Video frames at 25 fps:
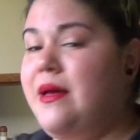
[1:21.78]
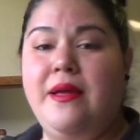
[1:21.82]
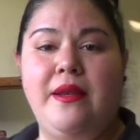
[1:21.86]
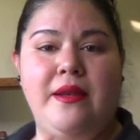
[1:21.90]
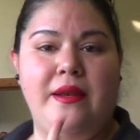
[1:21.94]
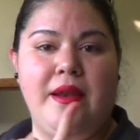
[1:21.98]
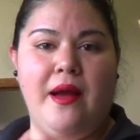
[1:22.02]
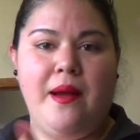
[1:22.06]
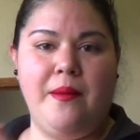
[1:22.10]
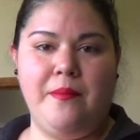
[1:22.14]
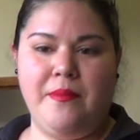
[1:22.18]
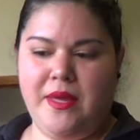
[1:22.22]

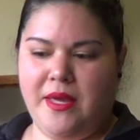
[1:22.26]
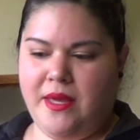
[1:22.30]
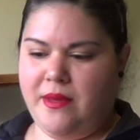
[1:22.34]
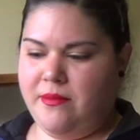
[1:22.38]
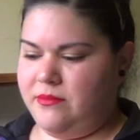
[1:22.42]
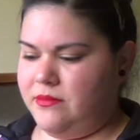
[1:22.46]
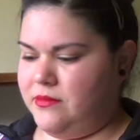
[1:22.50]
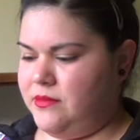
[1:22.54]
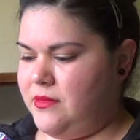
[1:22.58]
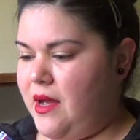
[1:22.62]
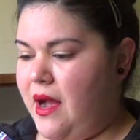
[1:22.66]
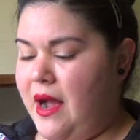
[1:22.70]
Not me.
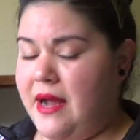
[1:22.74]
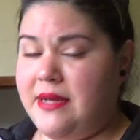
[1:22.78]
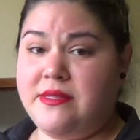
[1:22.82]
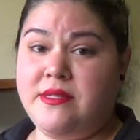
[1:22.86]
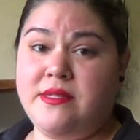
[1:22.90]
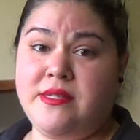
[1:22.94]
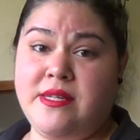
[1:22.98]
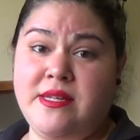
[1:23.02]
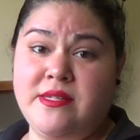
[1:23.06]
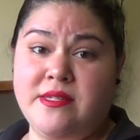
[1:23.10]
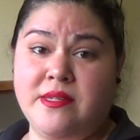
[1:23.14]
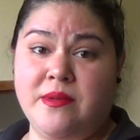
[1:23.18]
I
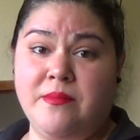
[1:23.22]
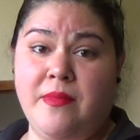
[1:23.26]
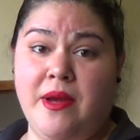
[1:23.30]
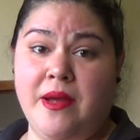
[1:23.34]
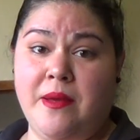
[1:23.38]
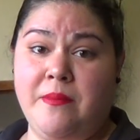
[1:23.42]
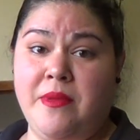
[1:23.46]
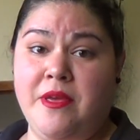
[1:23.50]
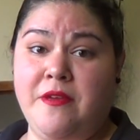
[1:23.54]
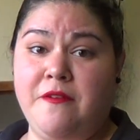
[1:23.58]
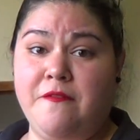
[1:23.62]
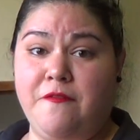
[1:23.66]
season my
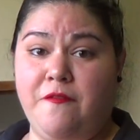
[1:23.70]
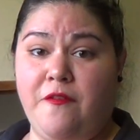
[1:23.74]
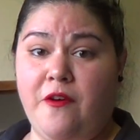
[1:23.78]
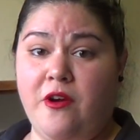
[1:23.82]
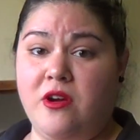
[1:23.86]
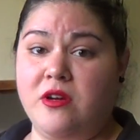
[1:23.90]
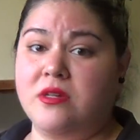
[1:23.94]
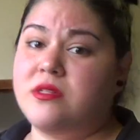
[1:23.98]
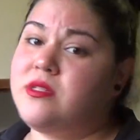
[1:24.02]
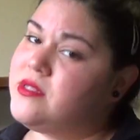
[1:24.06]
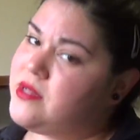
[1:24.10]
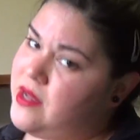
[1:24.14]
meat
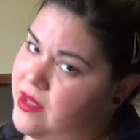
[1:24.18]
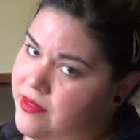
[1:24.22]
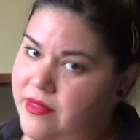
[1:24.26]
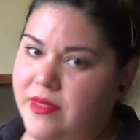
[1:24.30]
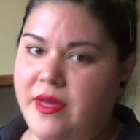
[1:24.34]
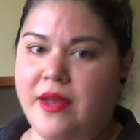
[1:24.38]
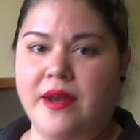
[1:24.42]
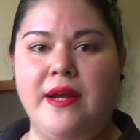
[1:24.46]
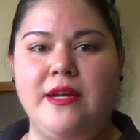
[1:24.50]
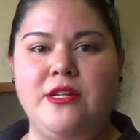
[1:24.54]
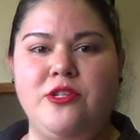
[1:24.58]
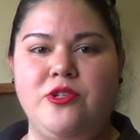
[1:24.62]
first and
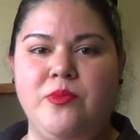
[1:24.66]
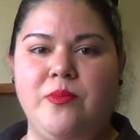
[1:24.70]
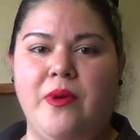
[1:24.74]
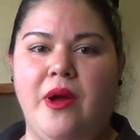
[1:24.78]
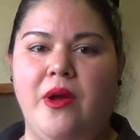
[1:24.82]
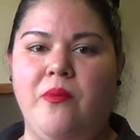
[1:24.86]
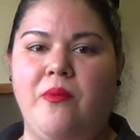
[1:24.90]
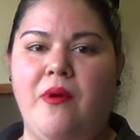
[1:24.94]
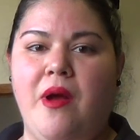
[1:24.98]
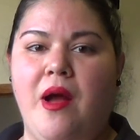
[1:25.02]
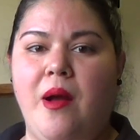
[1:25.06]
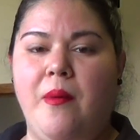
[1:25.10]
then I do
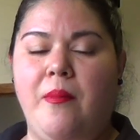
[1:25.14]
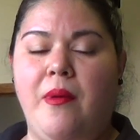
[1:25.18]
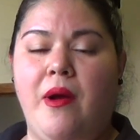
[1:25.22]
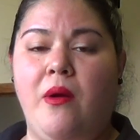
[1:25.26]
my rub.